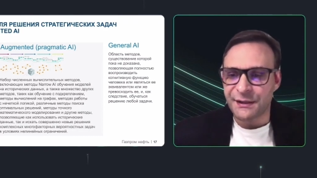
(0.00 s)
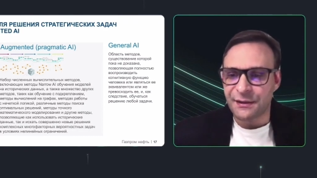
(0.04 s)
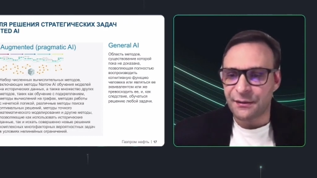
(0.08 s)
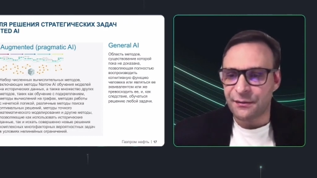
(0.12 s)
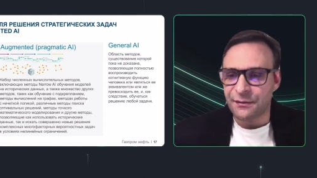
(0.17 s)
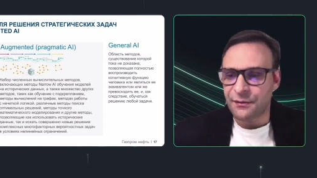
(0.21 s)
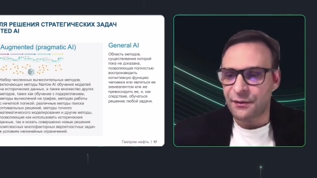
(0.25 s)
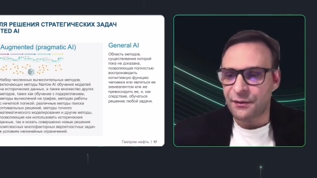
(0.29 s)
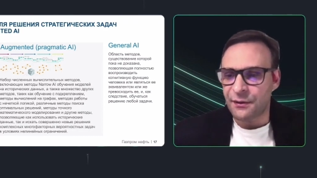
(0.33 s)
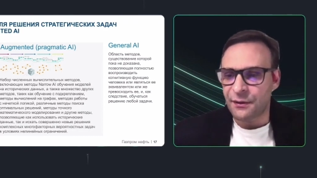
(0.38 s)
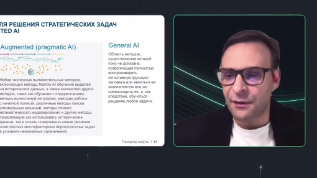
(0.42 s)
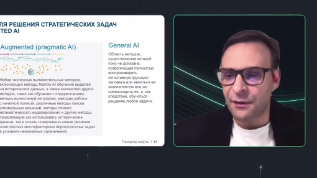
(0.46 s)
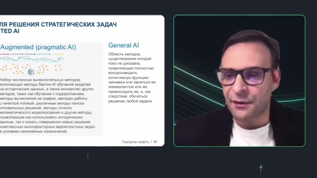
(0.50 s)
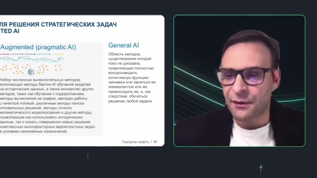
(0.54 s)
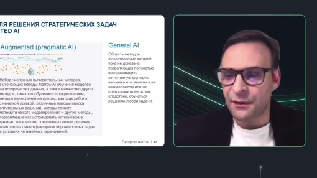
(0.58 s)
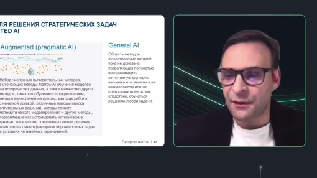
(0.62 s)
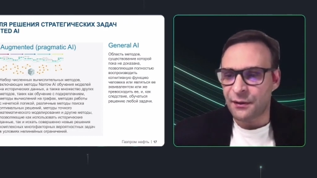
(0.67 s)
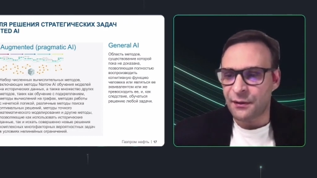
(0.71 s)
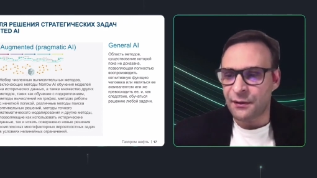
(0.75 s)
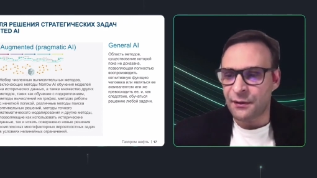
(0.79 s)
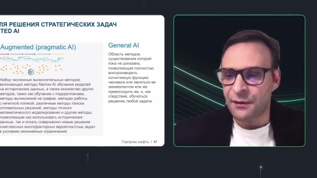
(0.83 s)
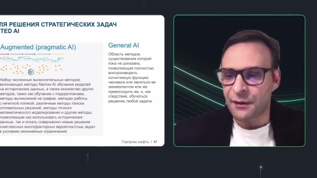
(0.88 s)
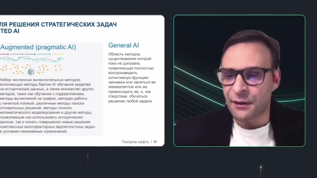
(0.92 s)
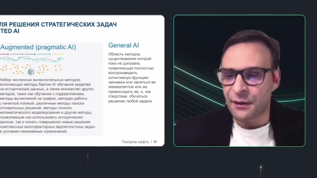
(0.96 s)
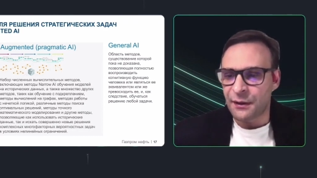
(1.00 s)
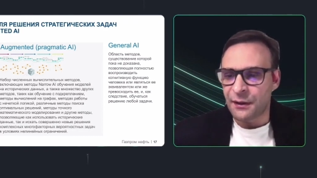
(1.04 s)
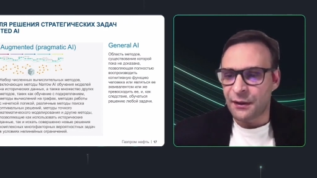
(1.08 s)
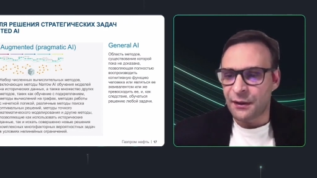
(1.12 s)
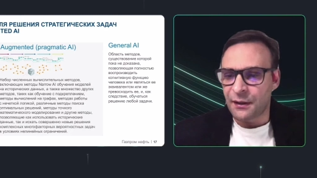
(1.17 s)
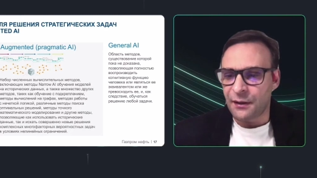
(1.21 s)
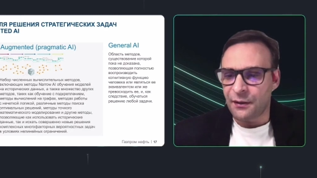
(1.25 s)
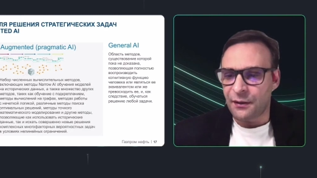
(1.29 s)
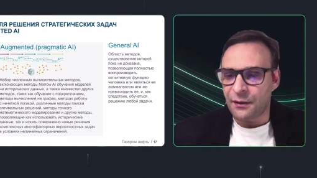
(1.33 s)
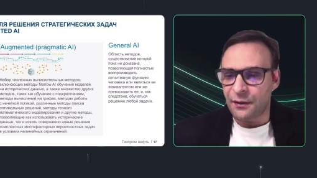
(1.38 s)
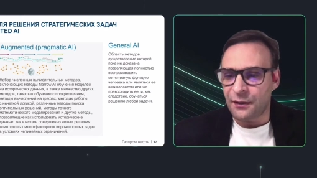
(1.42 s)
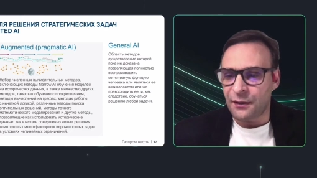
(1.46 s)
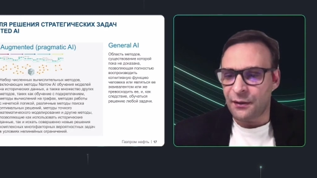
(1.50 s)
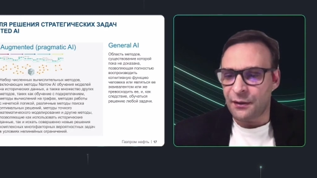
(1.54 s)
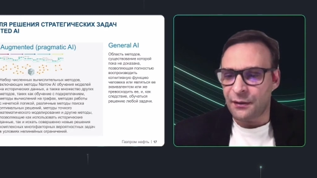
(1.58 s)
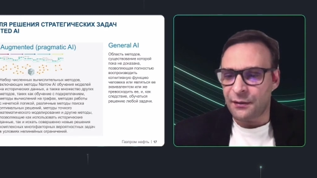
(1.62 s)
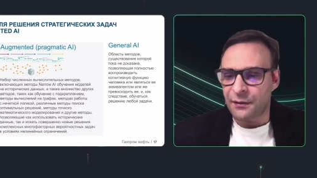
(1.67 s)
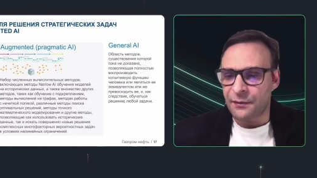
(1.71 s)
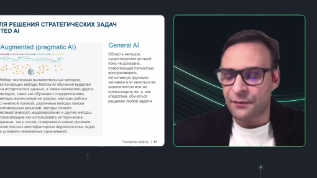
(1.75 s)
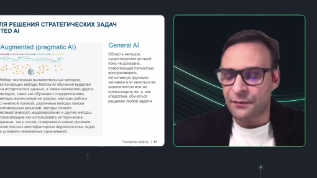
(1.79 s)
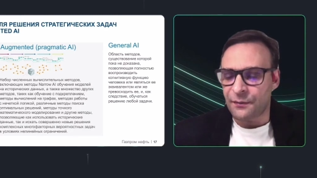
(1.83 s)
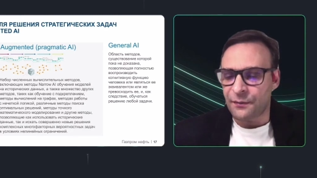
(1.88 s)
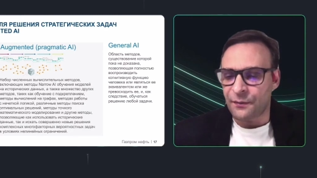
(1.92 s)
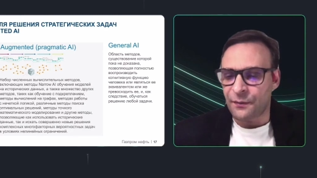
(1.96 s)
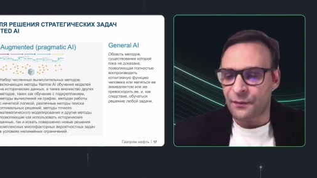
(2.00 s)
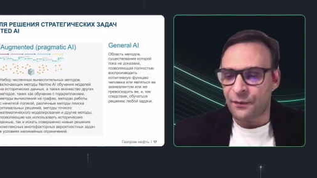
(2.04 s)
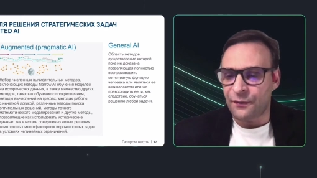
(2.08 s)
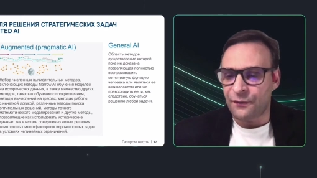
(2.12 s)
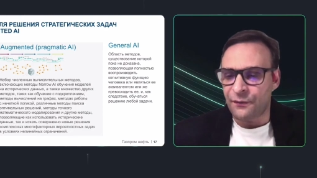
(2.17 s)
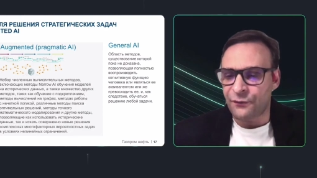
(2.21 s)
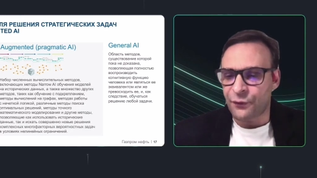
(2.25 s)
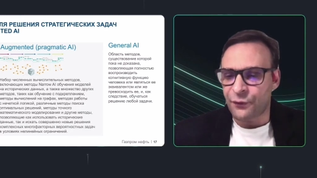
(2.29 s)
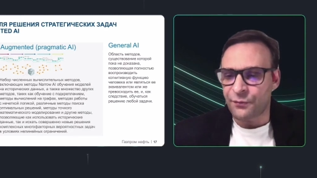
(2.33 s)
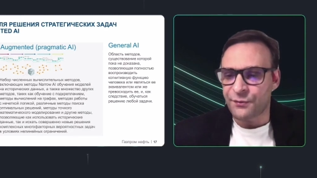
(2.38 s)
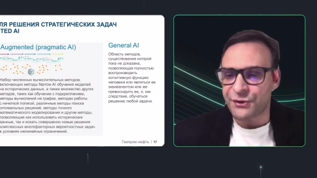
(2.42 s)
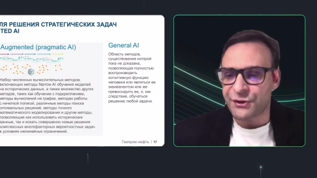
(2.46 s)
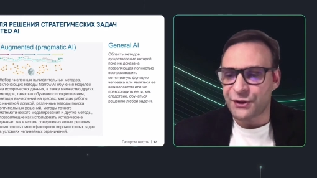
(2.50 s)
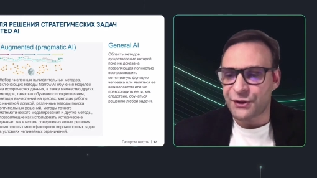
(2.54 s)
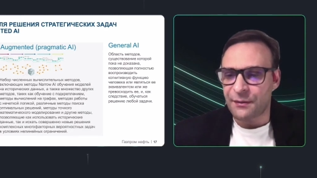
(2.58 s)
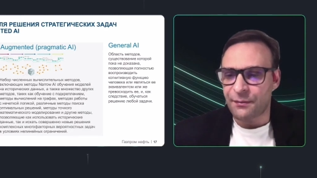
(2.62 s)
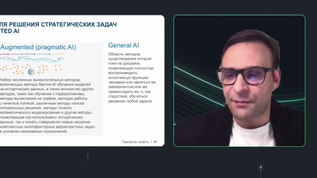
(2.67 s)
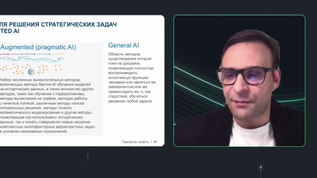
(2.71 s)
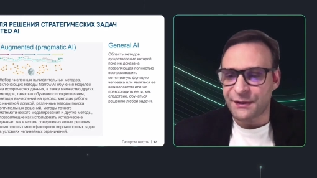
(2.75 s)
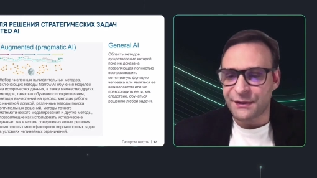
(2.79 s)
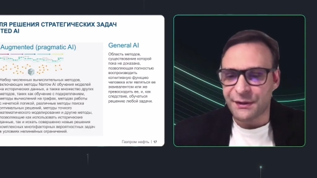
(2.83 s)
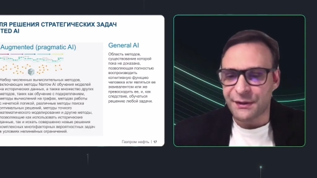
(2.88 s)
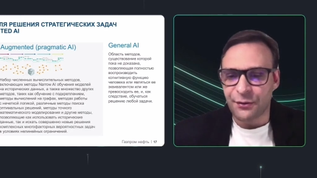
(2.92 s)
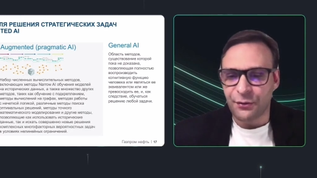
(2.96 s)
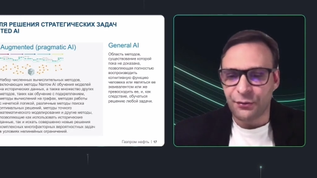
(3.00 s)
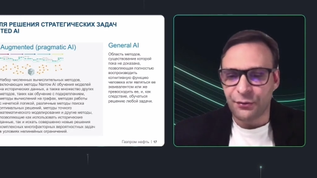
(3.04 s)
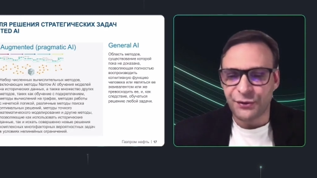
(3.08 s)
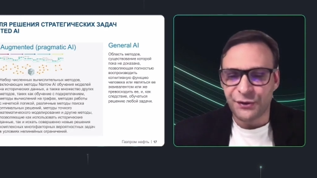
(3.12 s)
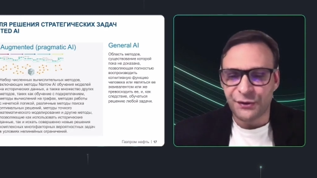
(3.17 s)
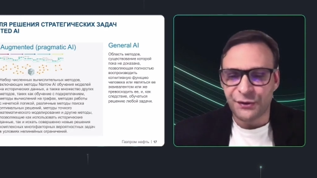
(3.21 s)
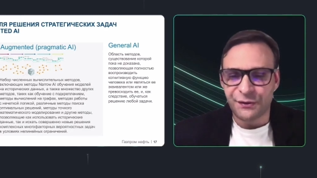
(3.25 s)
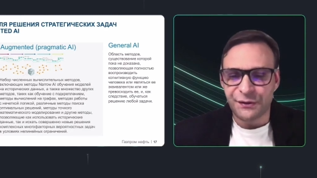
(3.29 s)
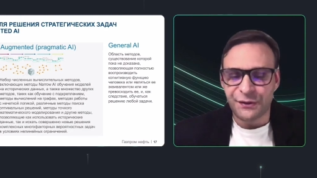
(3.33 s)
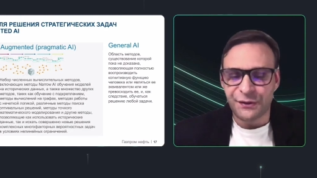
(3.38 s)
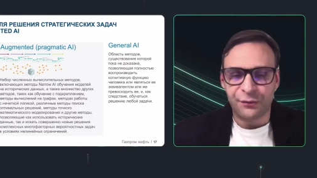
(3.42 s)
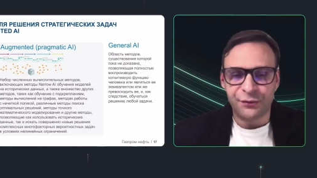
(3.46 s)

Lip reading: This is what we are interested in.